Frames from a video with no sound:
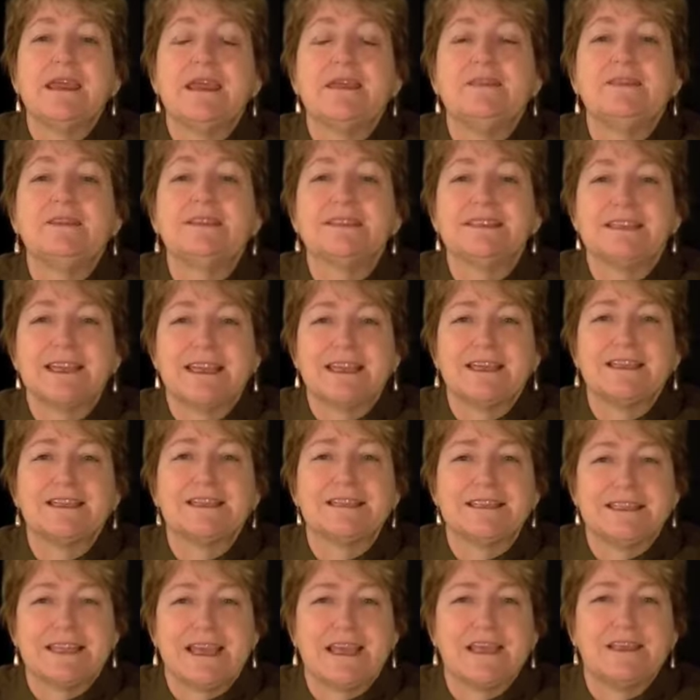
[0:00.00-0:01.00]
In the
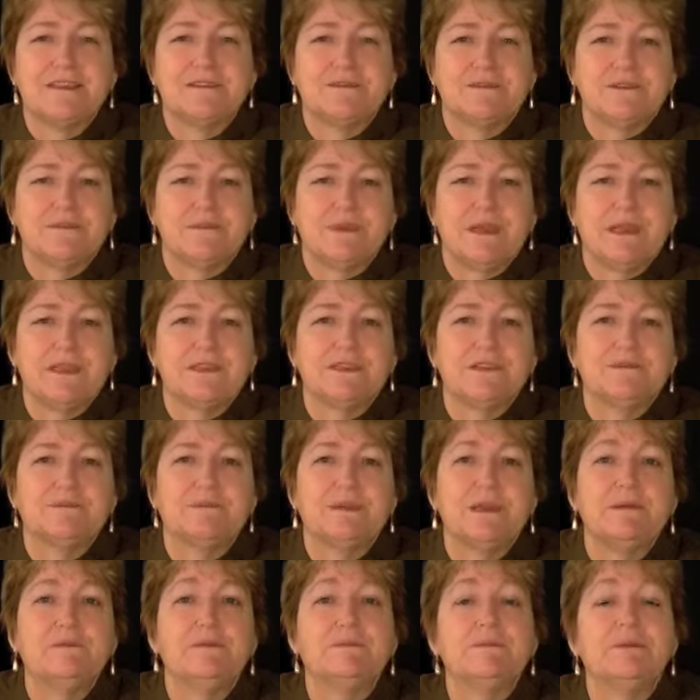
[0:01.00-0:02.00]
second stage of dementia,
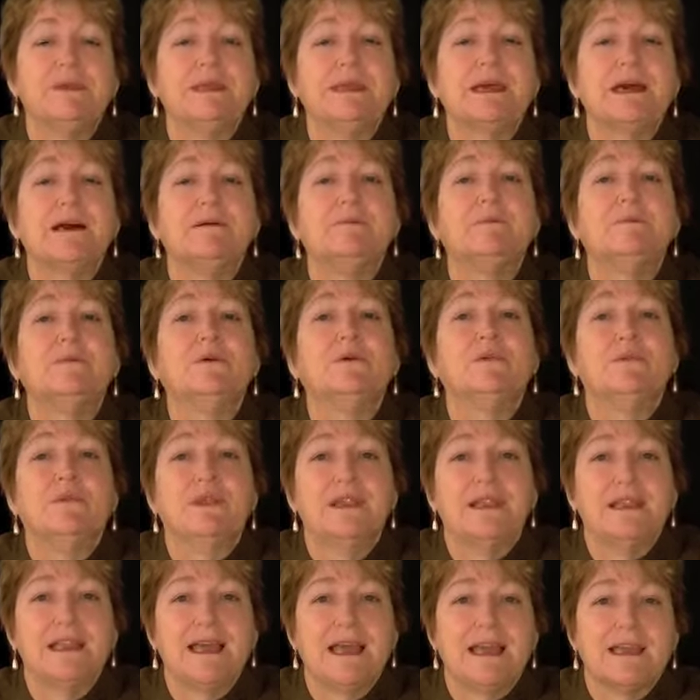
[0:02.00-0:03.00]
people become more
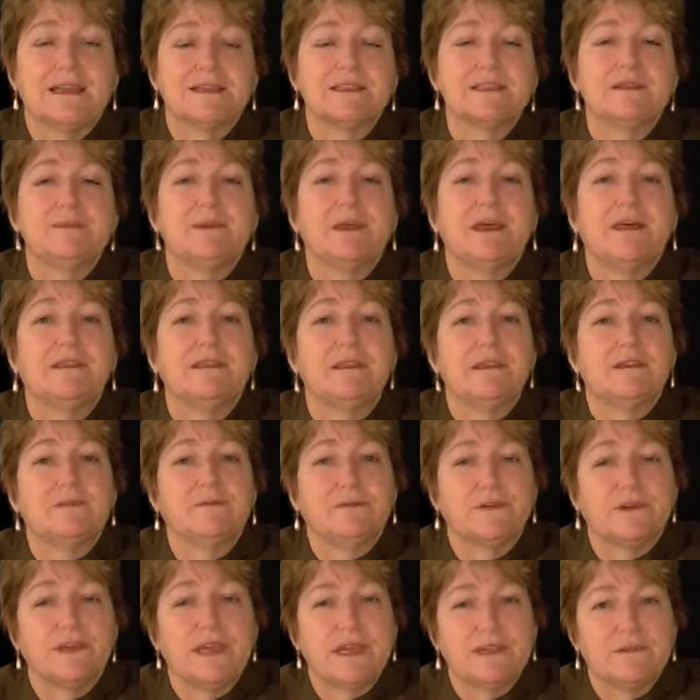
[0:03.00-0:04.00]
relaxed about their
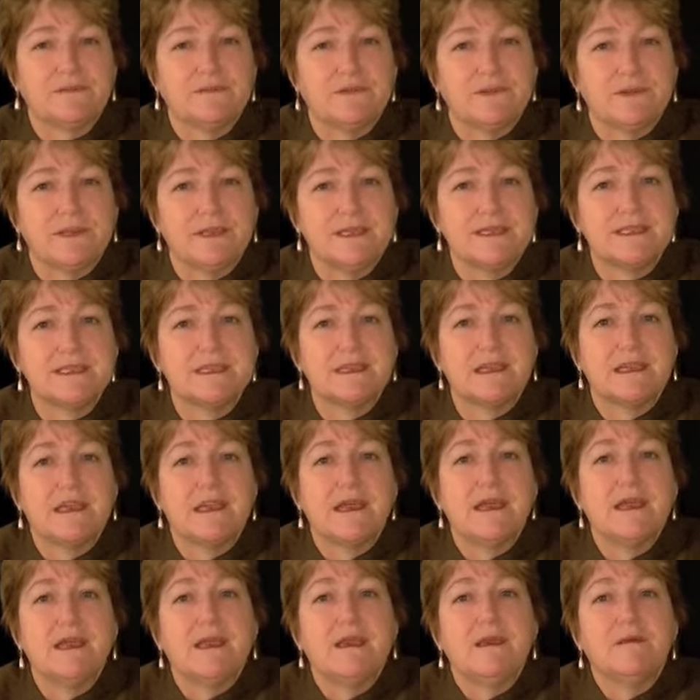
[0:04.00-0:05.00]
forgetfulness,
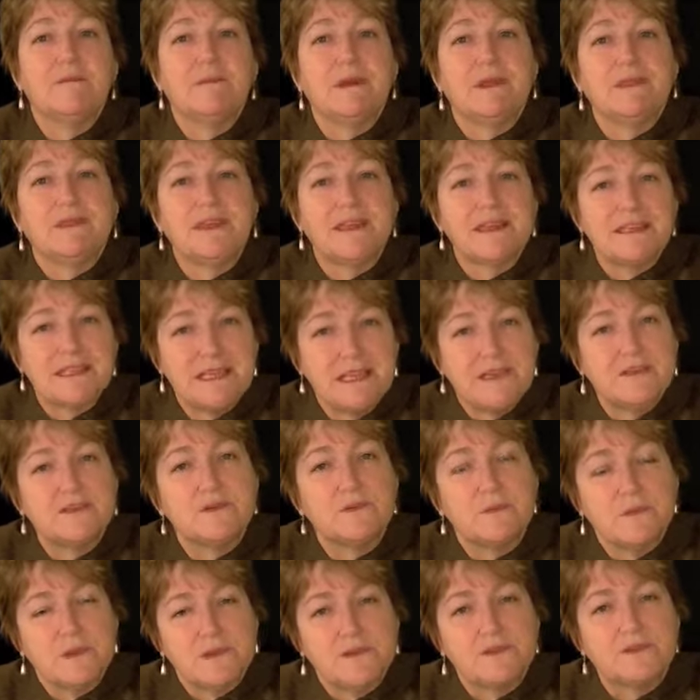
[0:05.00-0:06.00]
but they tend
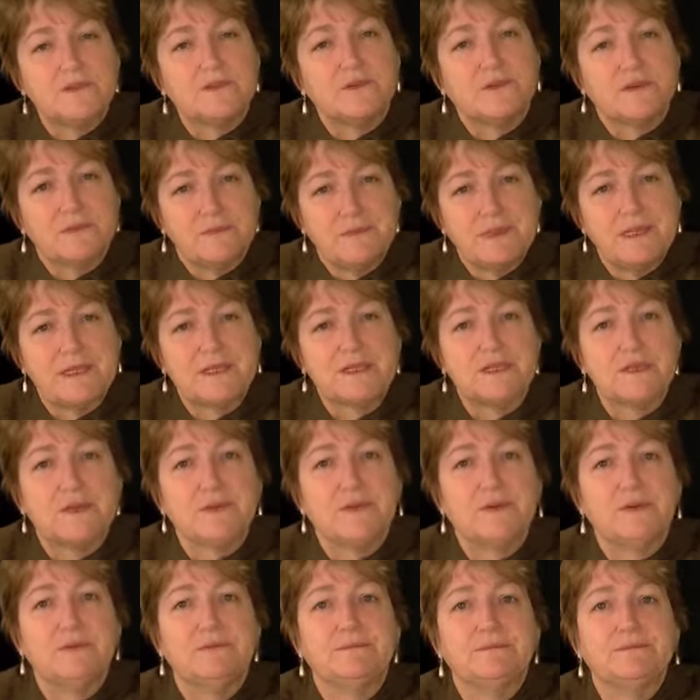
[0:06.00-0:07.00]
to withdraw a bit
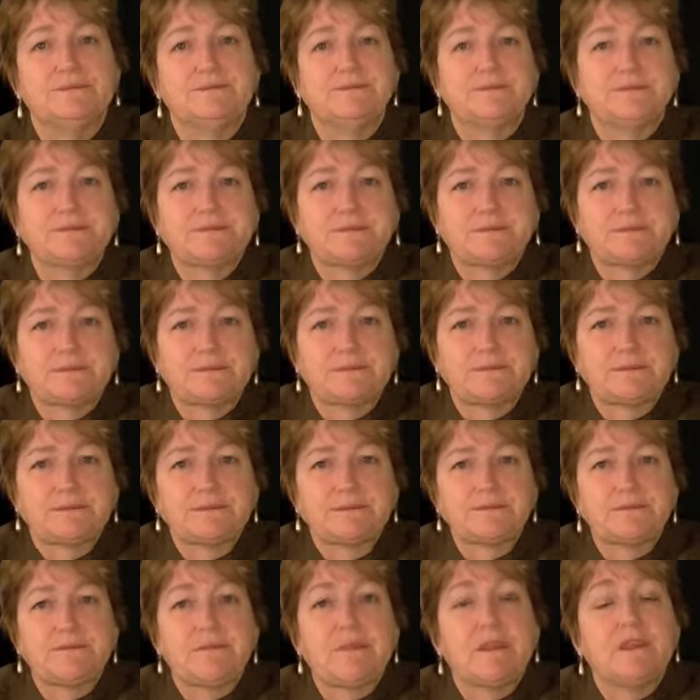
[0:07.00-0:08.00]
too.
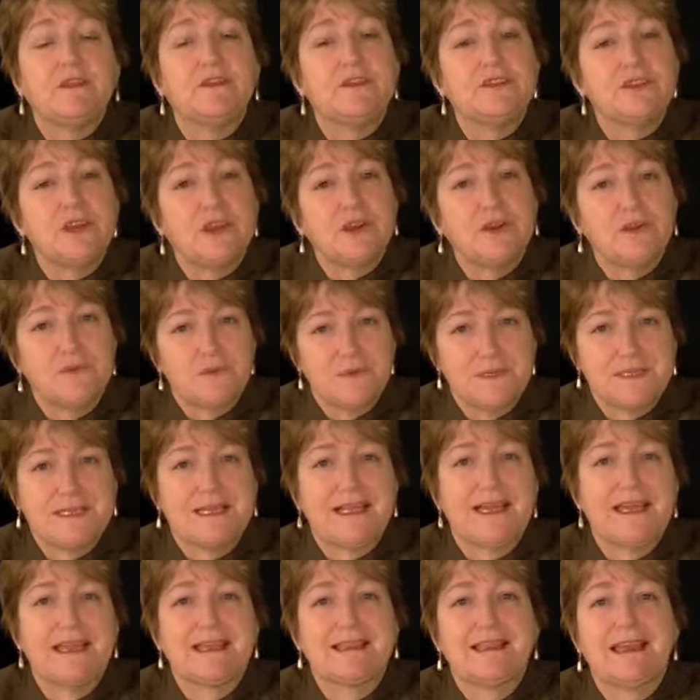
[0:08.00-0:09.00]
Joan was
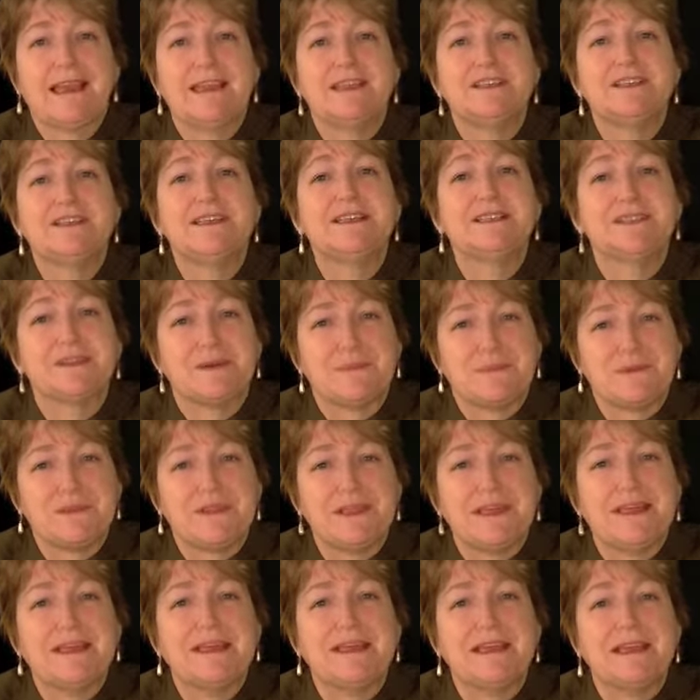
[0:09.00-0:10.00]
like that. She stopped
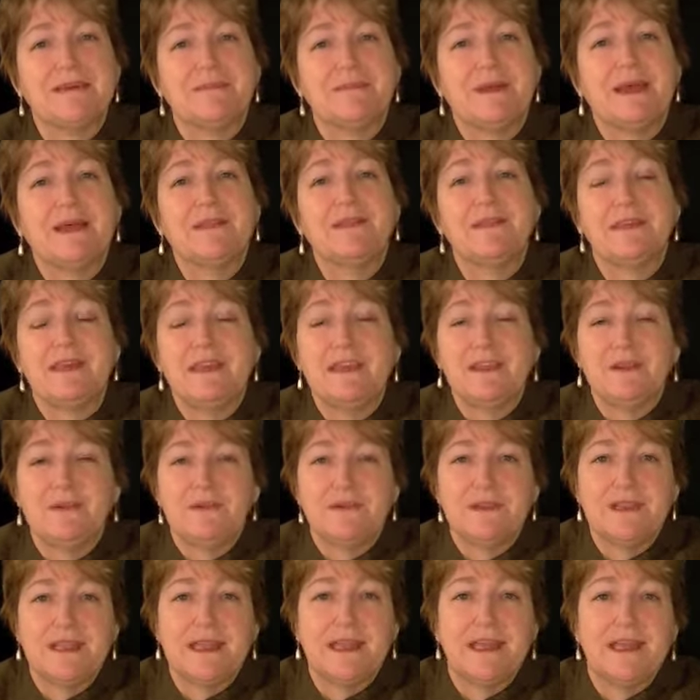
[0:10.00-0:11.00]
thinking about the here
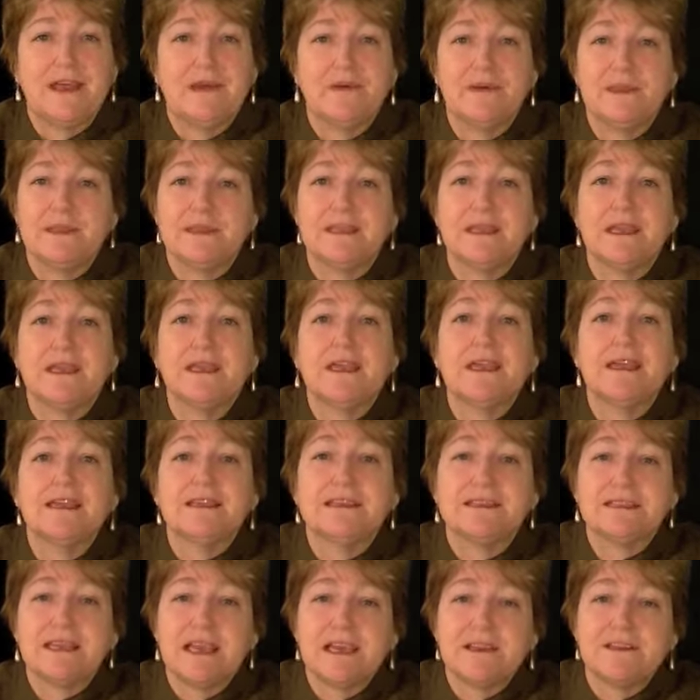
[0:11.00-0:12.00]
and now and
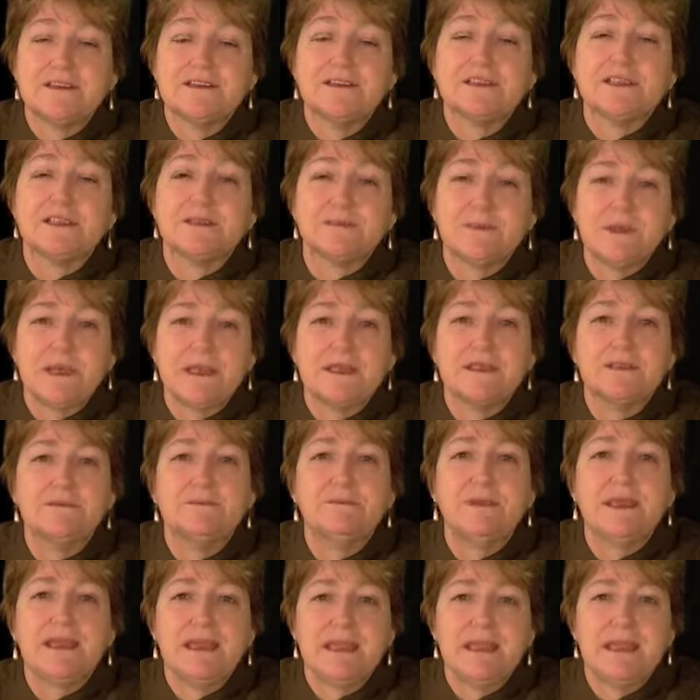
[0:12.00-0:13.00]
started to spend
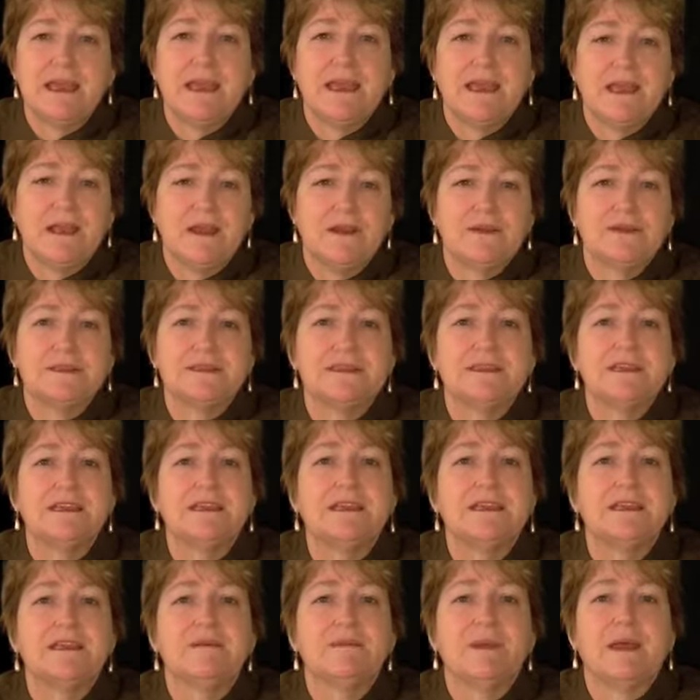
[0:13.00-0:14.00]
many hours
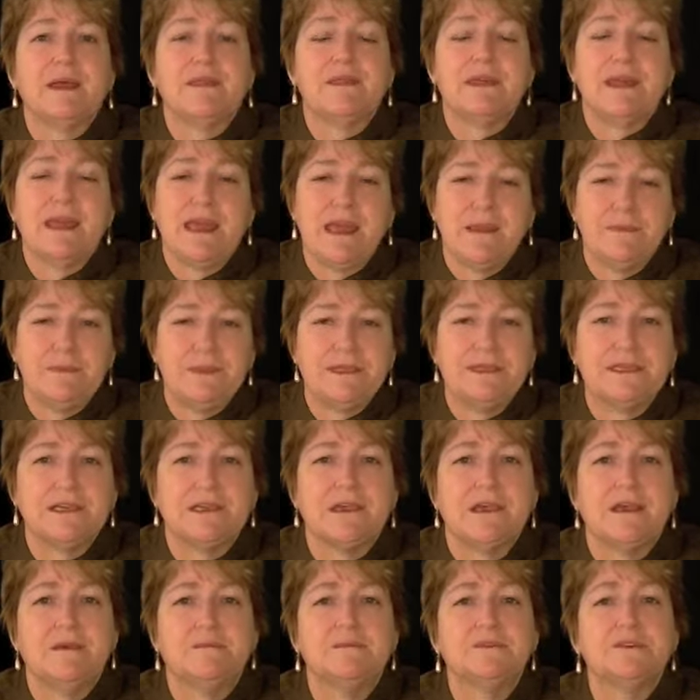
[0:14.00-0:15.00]
thinking about the happy
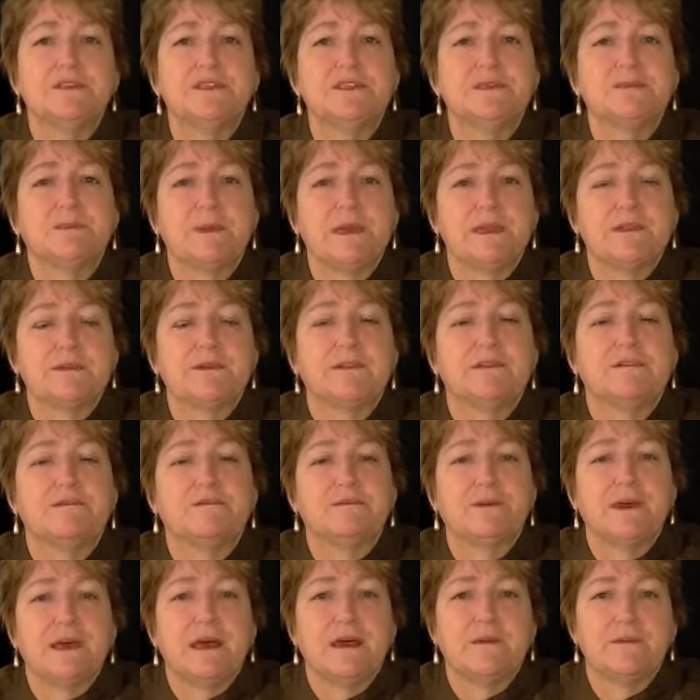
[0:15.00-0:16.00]
times she spent on
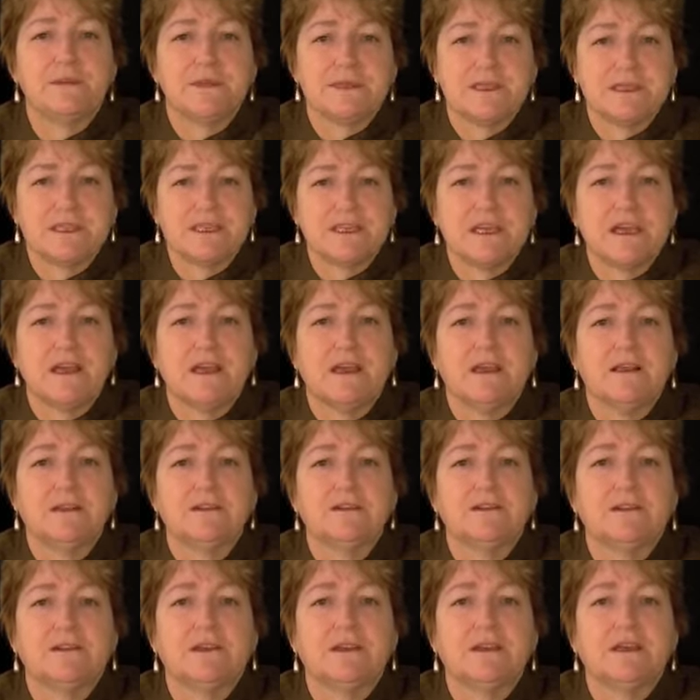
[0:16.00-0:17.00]
the farm as a
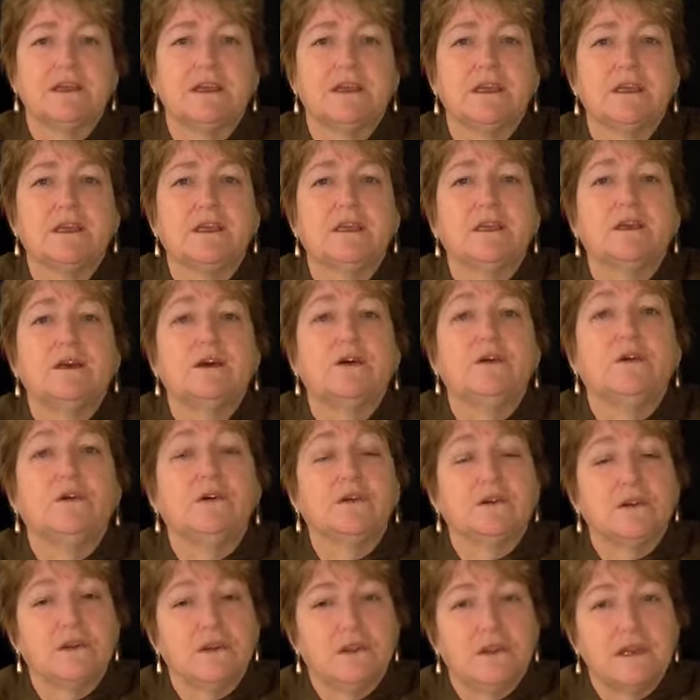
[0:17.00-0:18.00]
child.
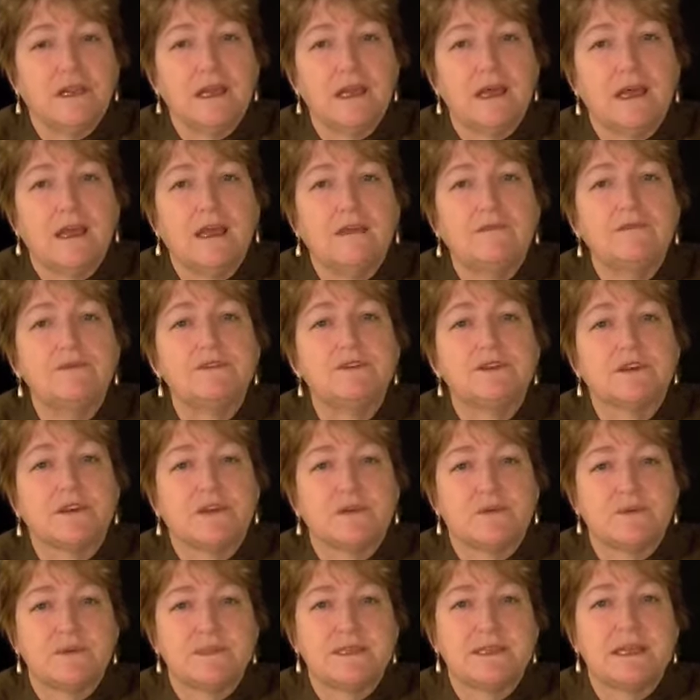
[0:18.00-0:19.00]
All her life,
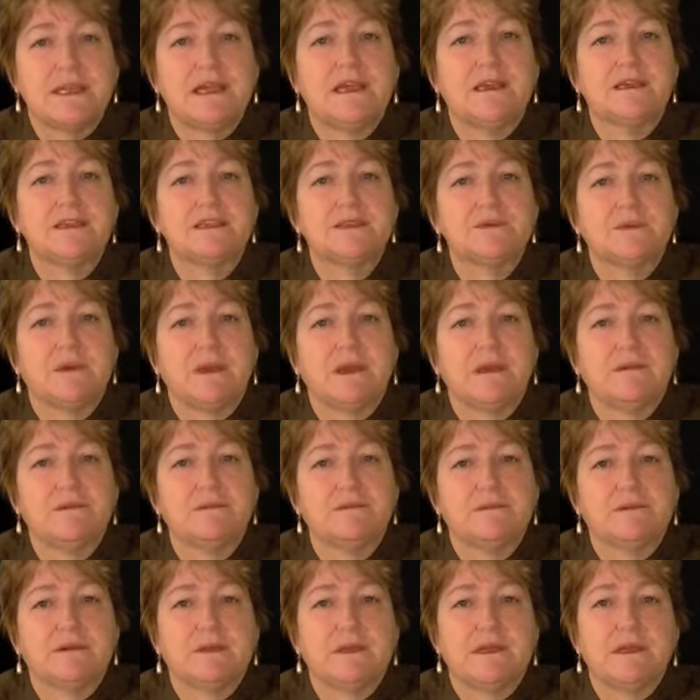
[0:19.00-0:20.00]
Joan was a
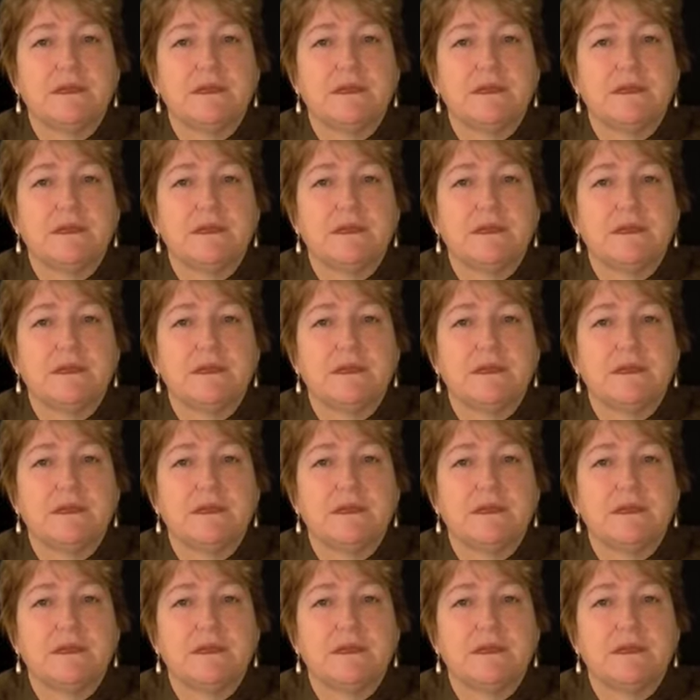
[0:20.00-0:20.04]
housewife.